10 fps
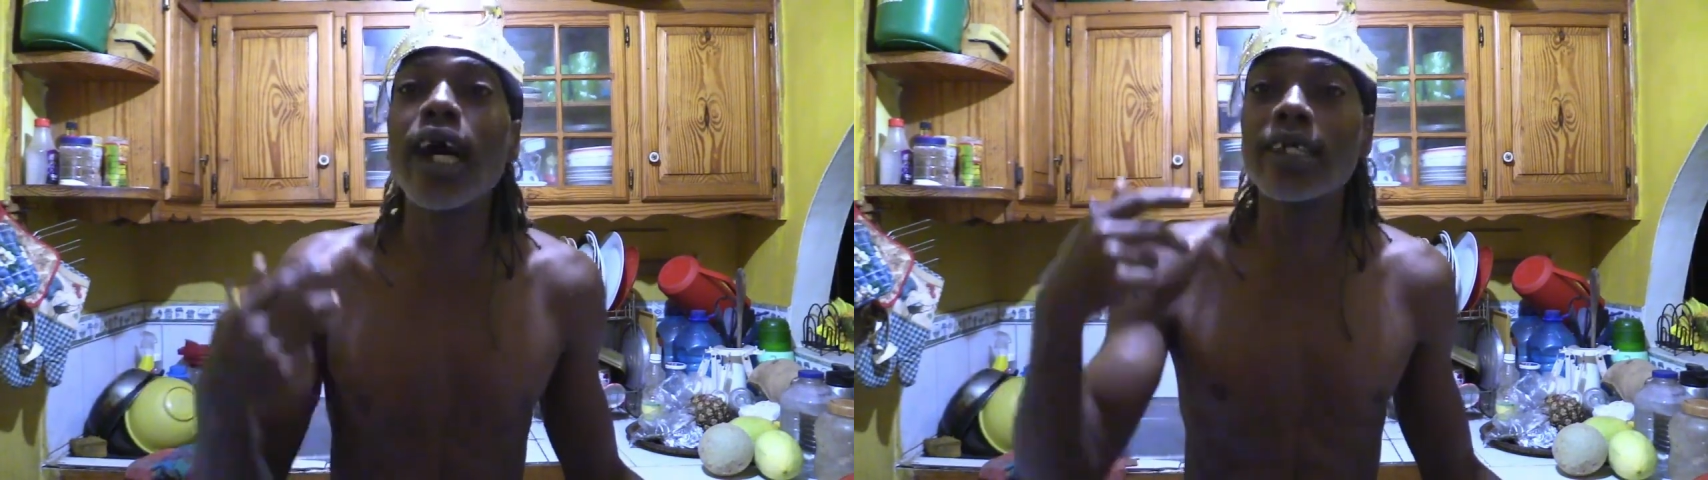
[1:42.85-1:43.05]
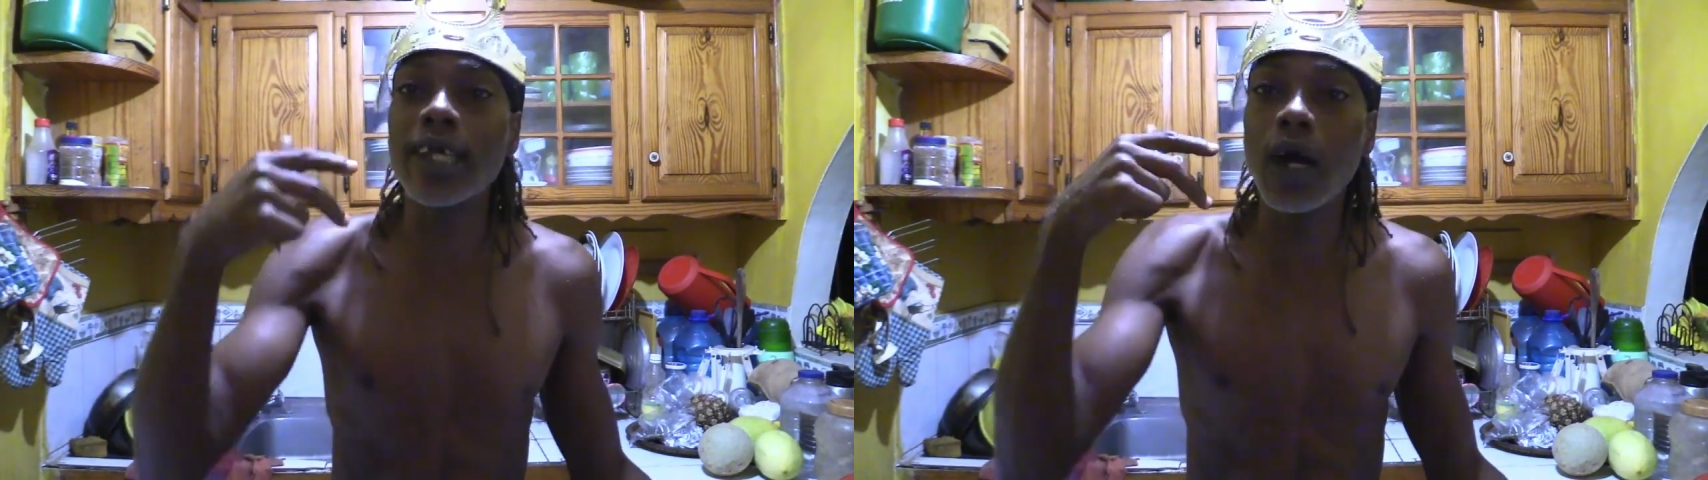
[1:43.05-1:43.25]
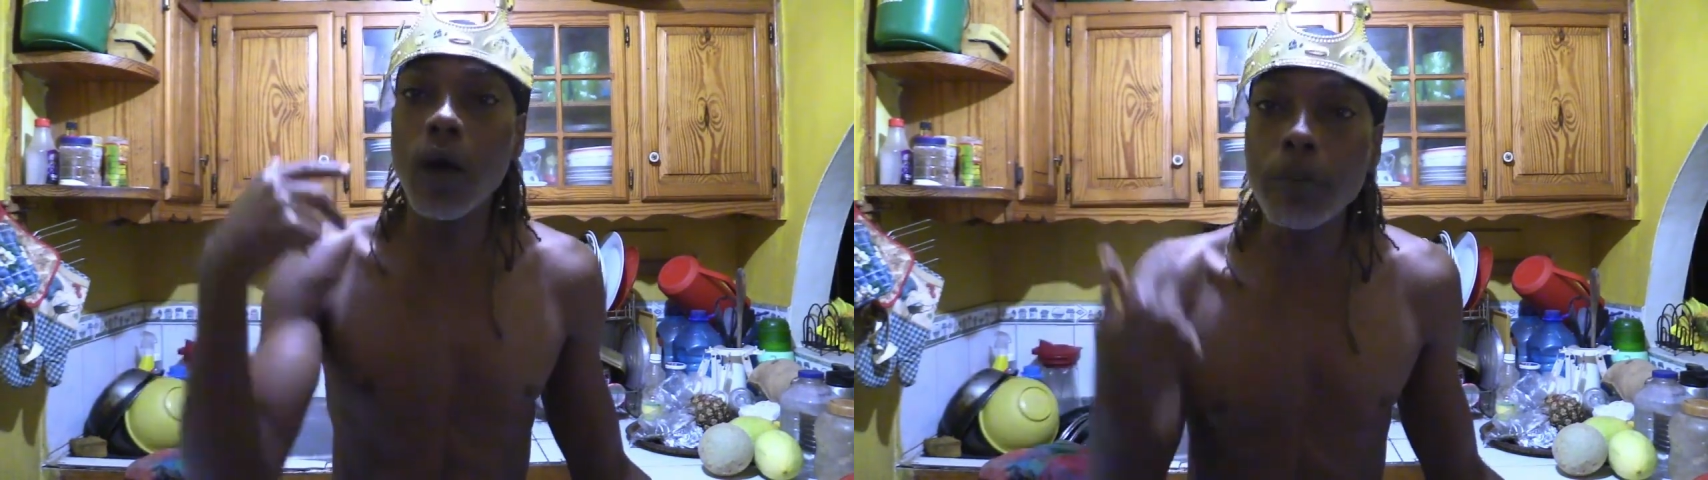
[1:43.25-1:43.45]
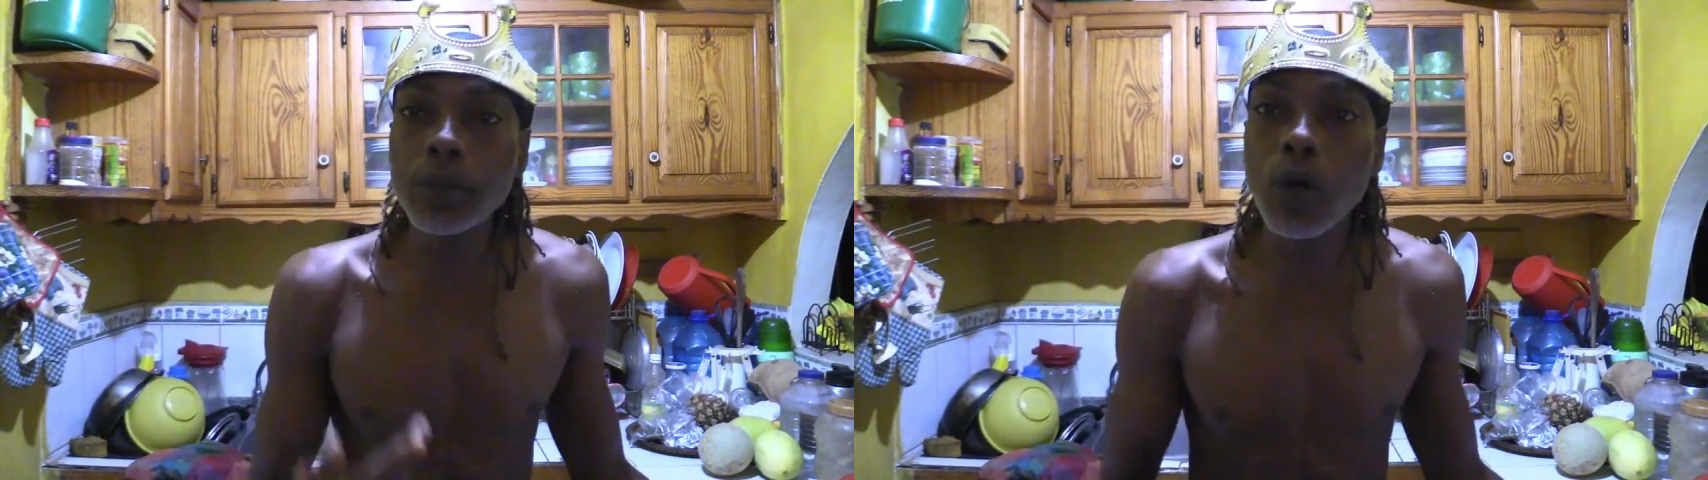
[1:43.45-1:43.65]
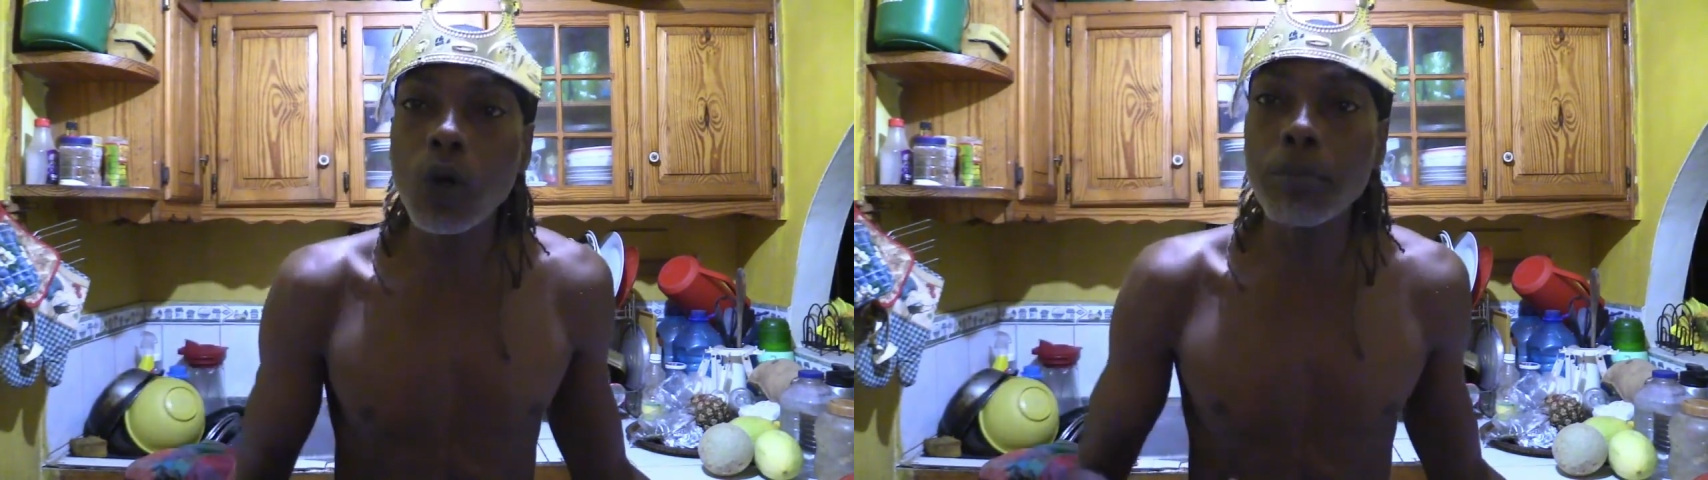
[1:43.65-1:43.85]
as a
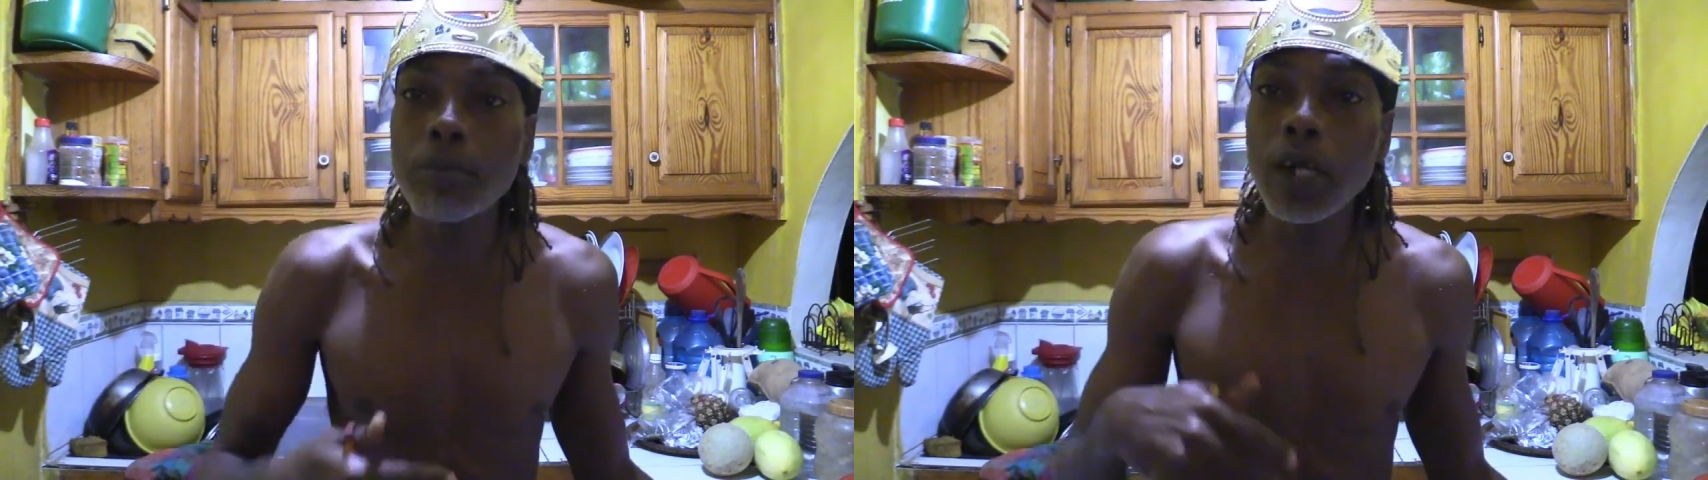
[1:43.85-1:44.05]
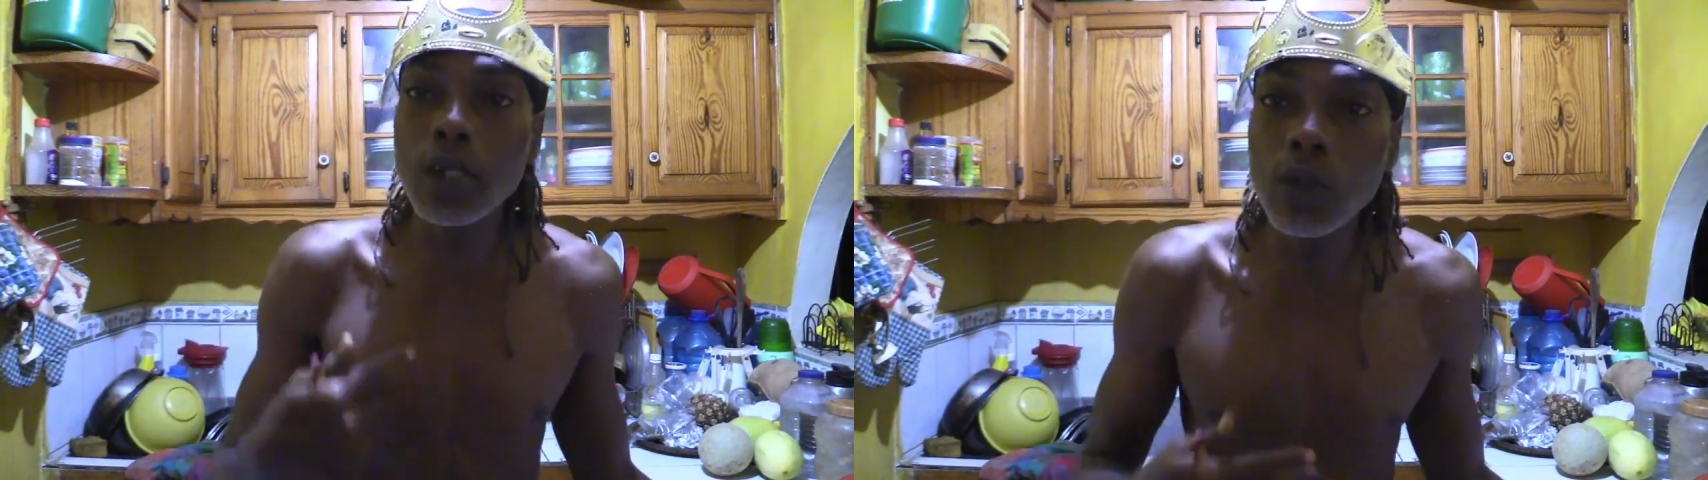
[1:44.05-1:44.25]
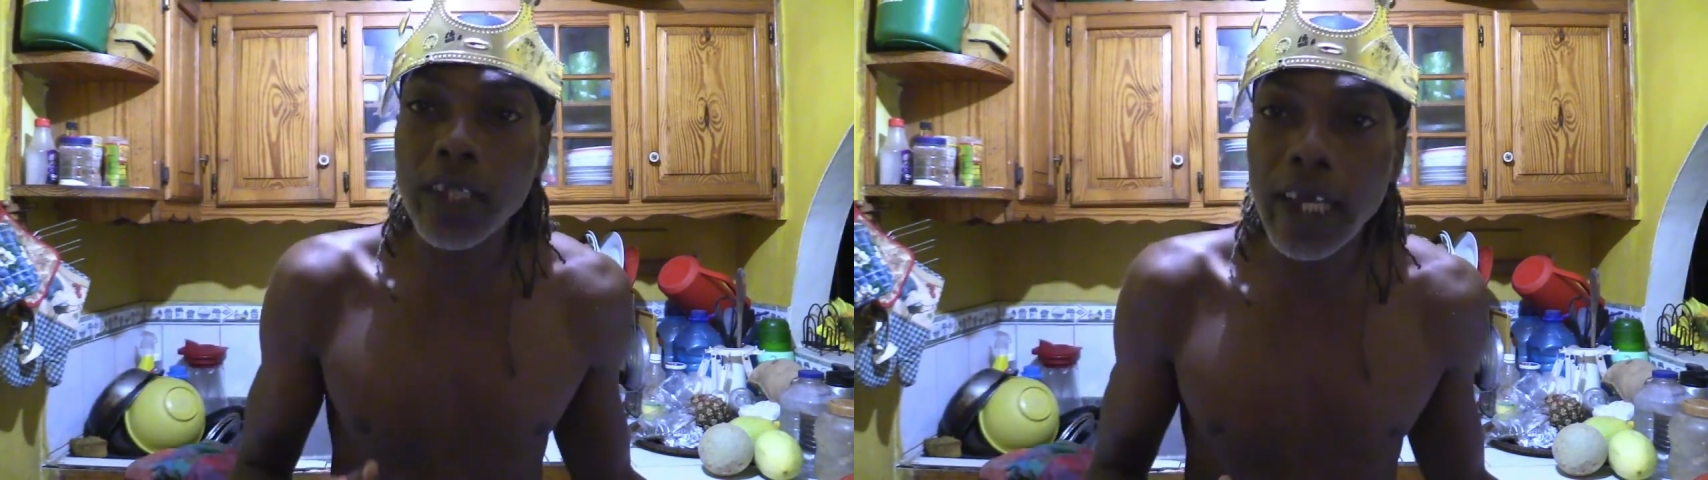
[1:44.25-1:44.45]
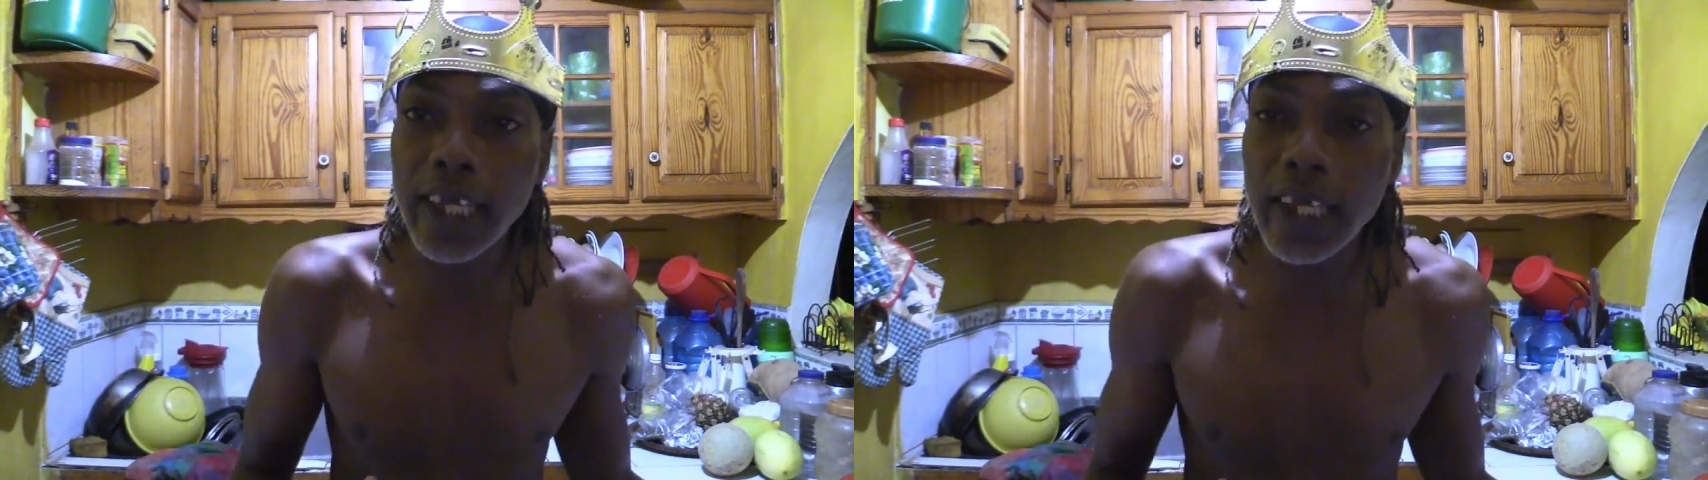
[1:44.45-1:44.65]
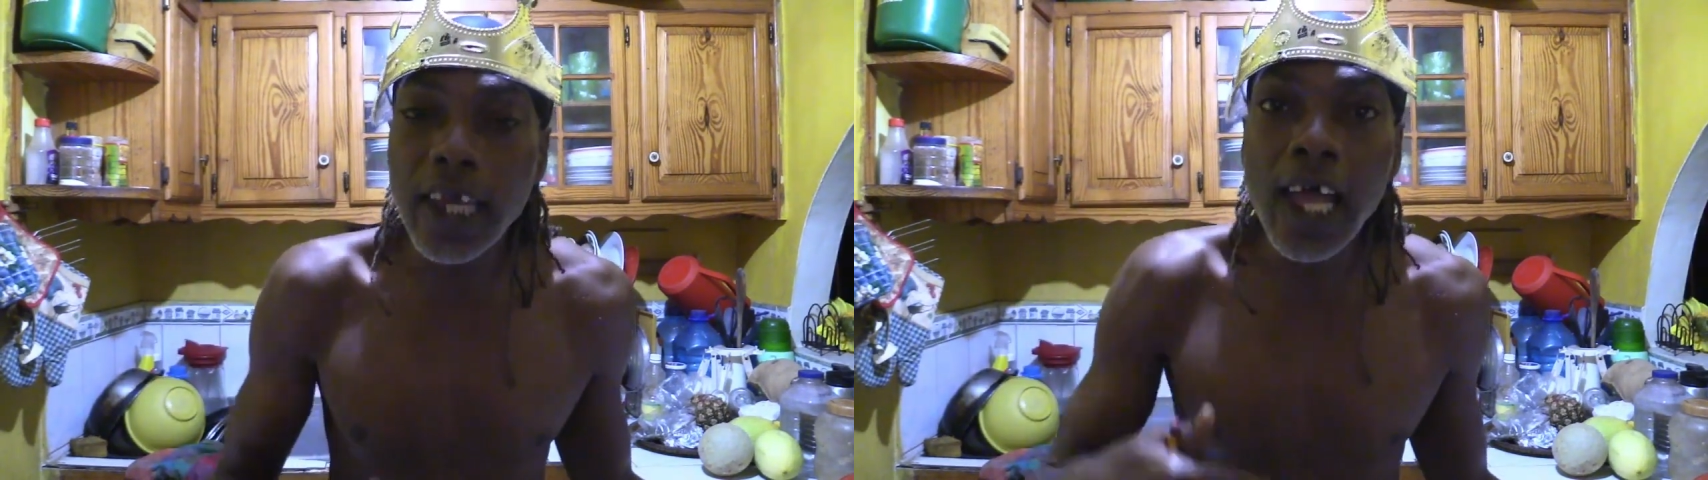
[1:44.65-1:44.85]
uptown producer
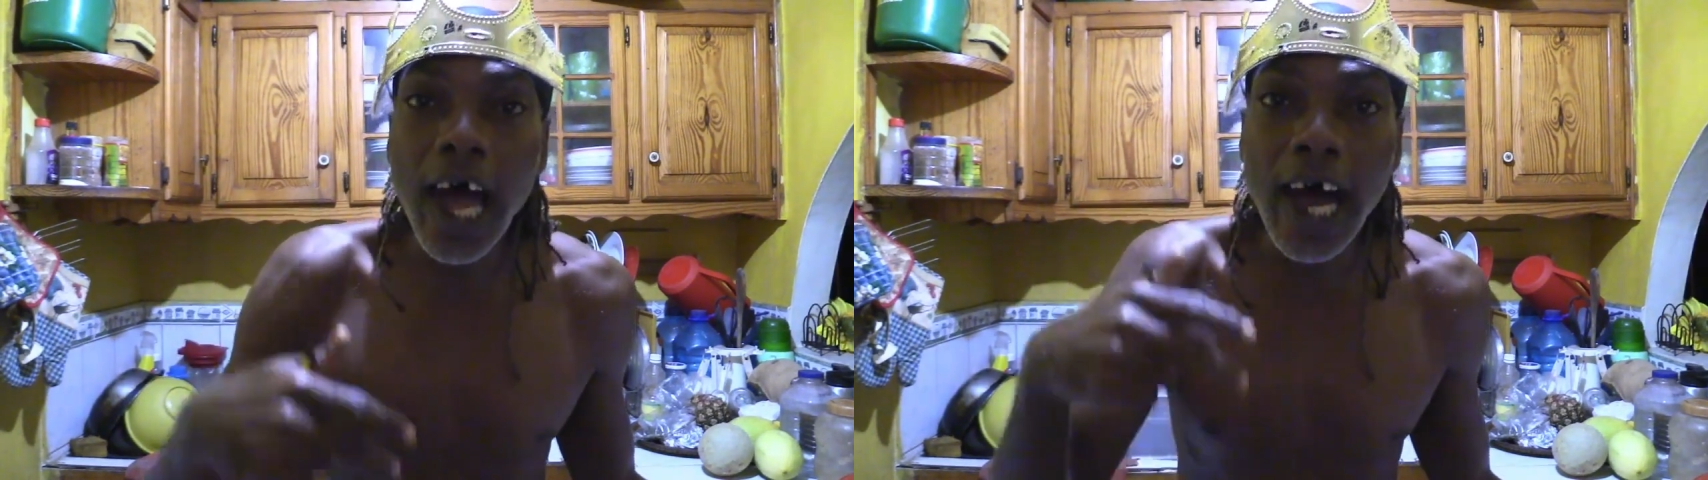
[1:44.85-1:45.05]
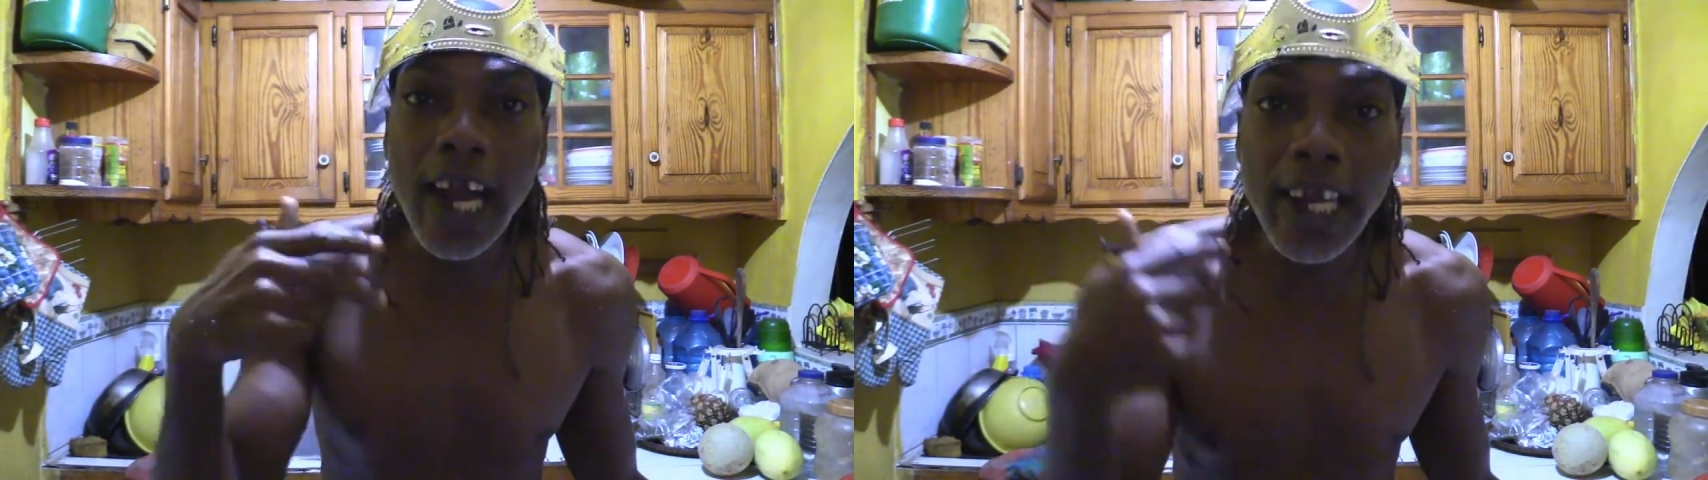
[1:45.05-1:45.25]
kid, a